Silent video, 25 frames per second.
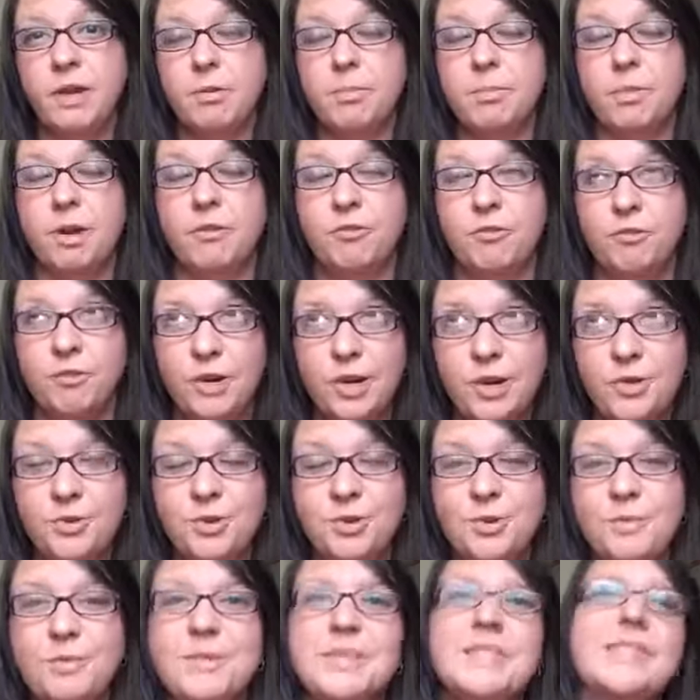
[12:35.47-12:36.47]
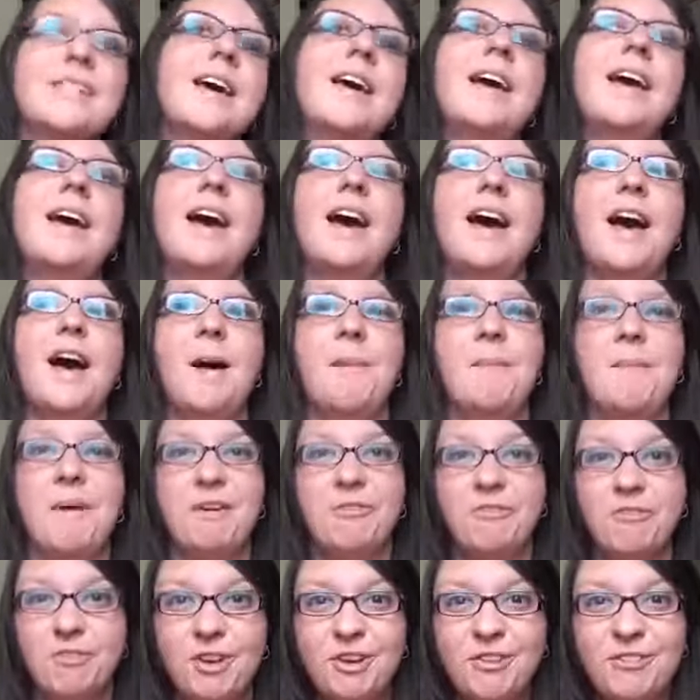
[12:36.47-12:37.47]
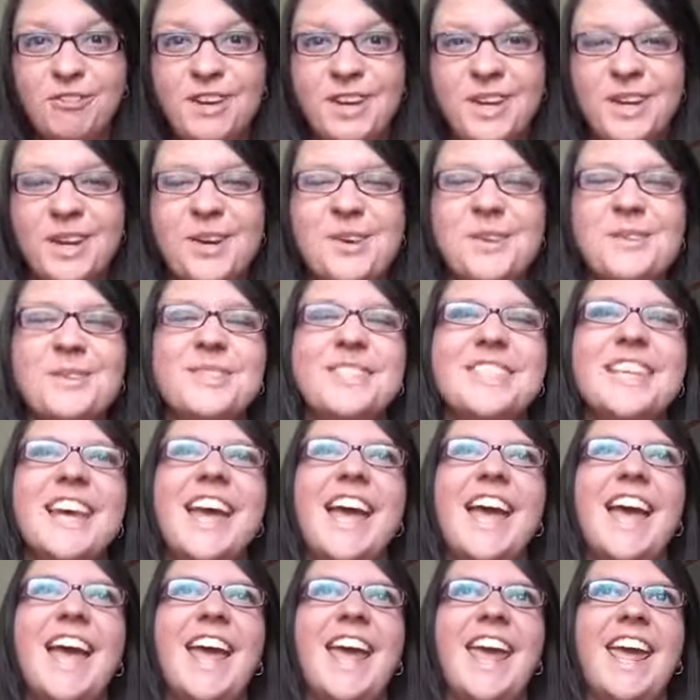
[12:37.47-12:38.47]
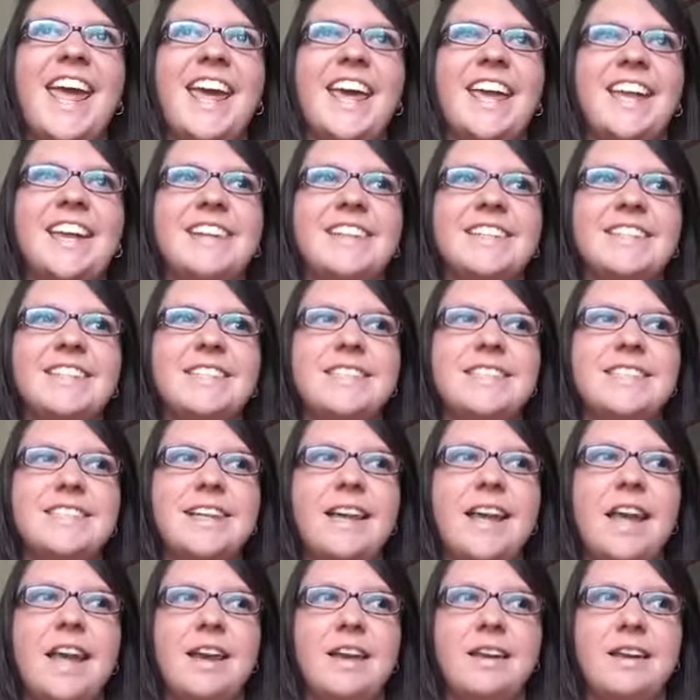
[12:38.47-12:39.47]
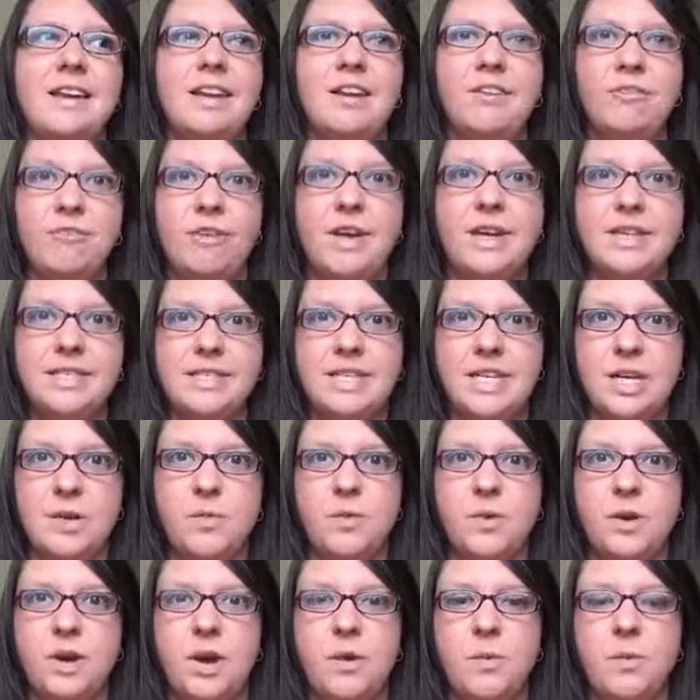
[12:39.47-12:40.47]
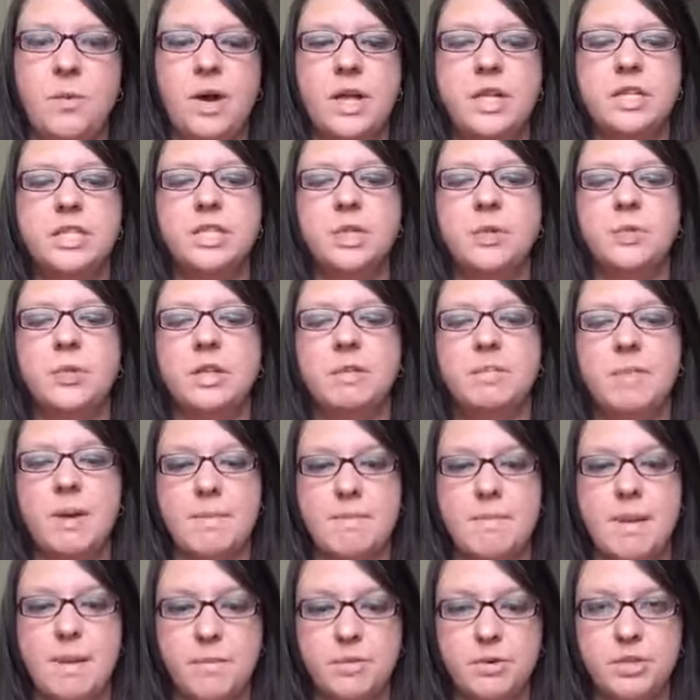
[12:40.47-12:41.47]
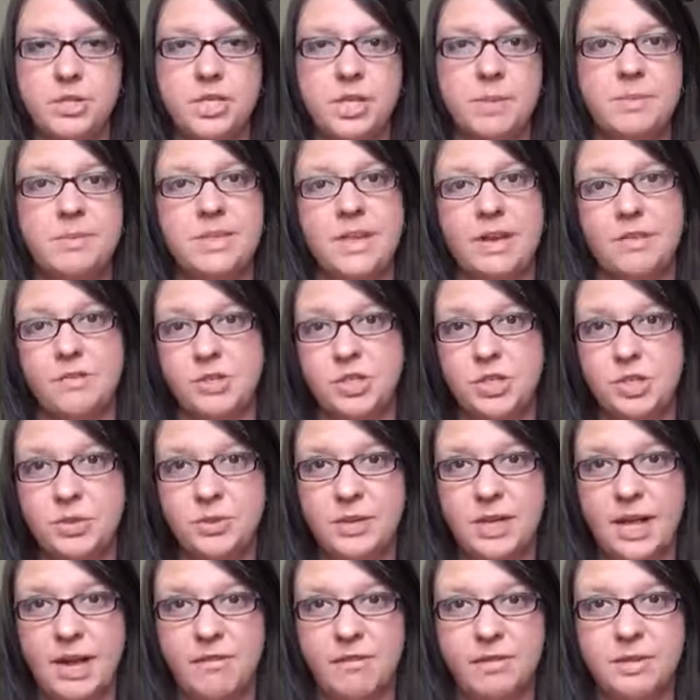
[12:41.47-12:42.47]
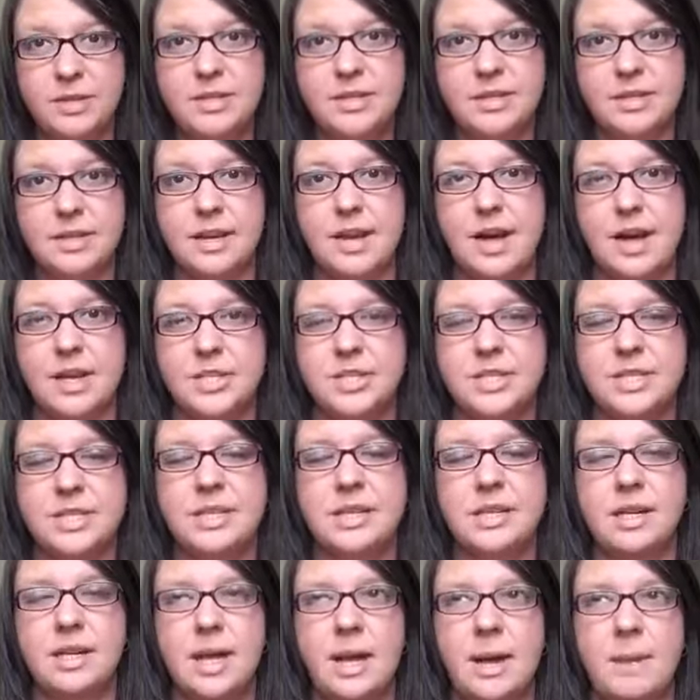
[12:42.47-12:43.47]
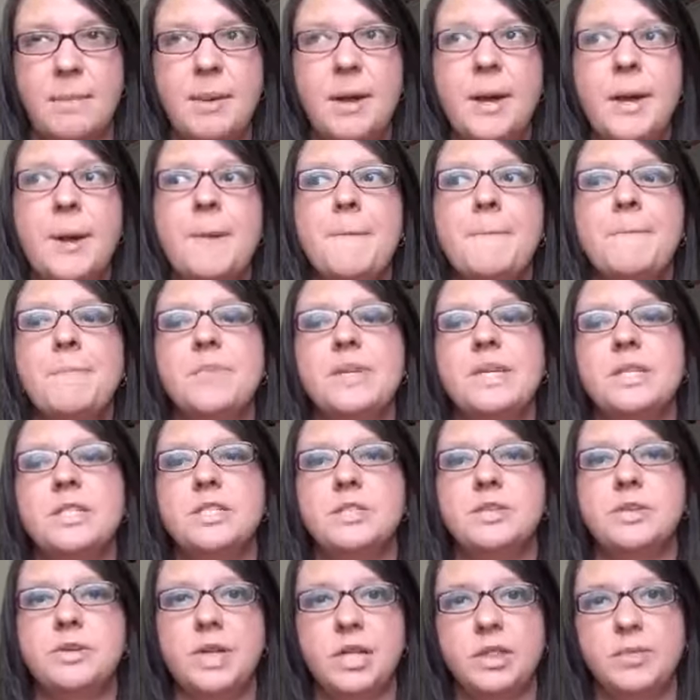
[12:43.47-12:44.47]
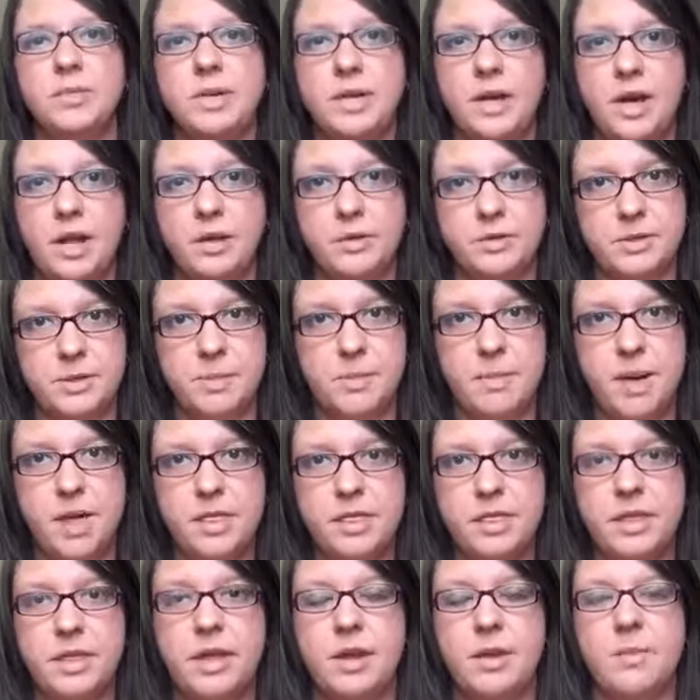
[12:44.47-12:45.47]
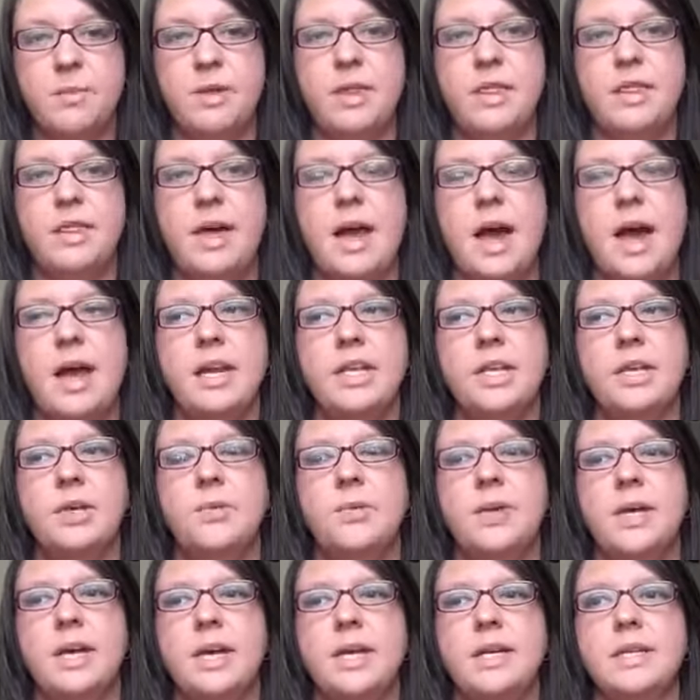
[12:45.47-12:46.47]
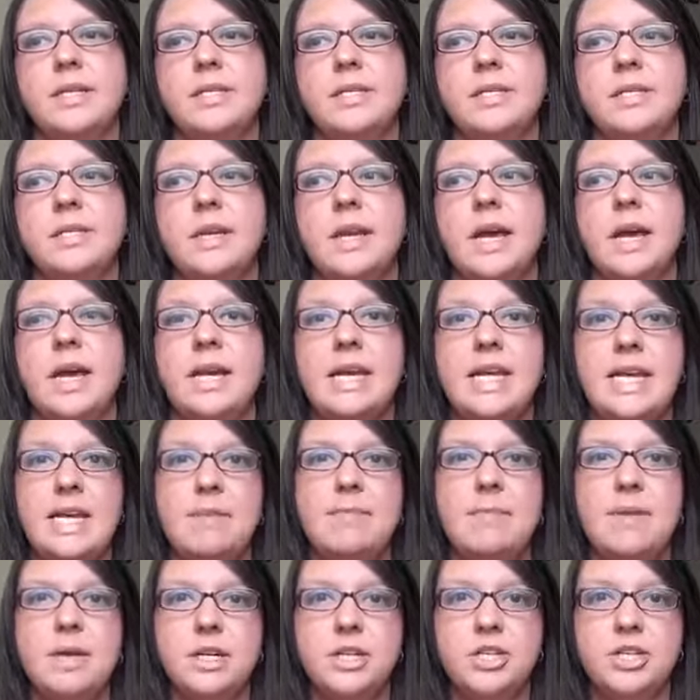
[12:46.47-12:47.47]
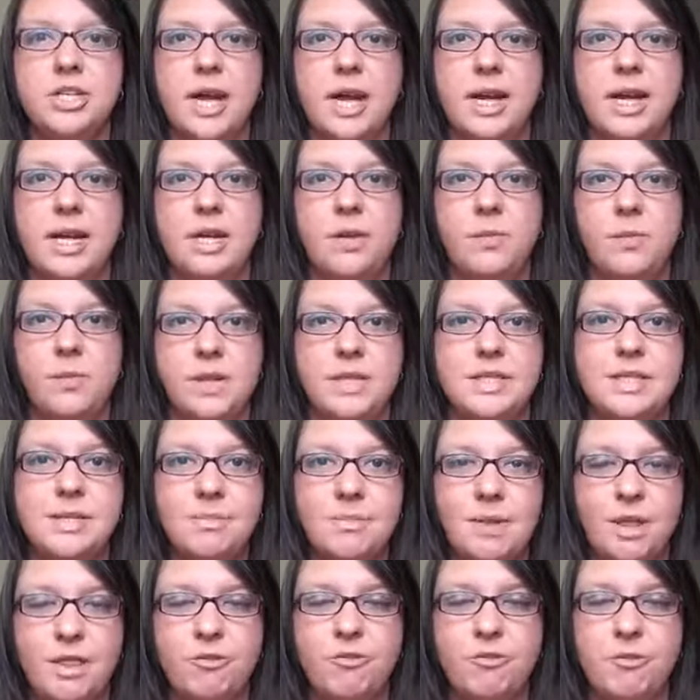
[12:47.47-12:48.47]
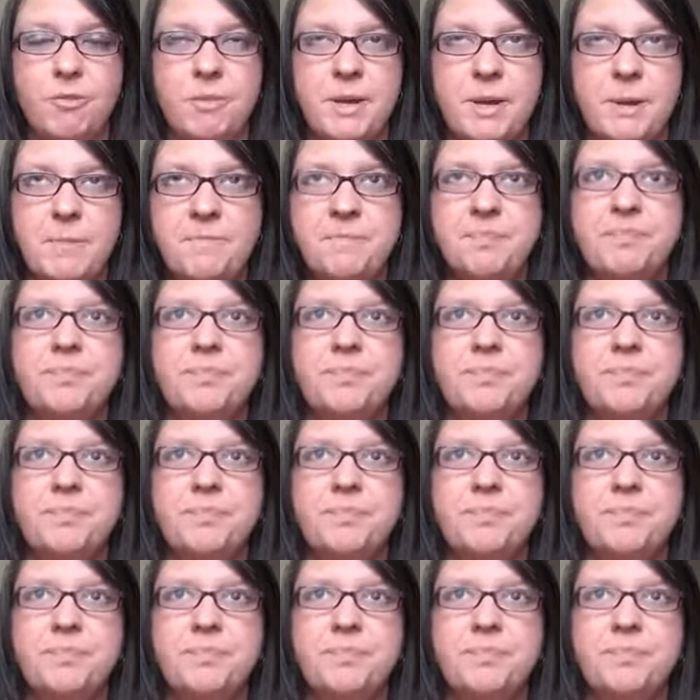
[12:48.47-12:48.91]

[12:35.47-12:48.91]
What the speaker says: free groups, my free videos, and investing one-on-one. So with my memberships, I have 2 levels. The Conscious Club is $33 a month, and with that, you get an email check-in once a month from me.